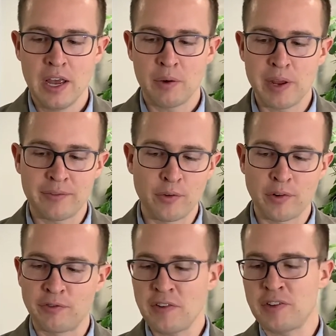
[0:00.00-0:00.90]
And we have
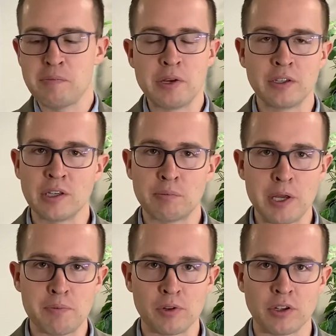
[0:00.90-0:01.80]
over 50 million
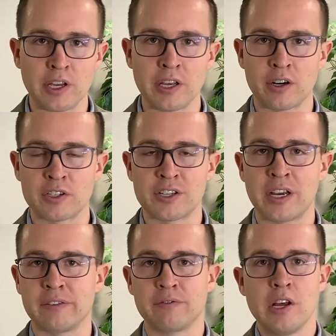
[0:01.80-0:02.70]
people looking at our
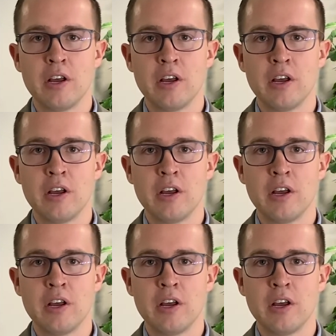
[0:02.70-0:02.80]
site,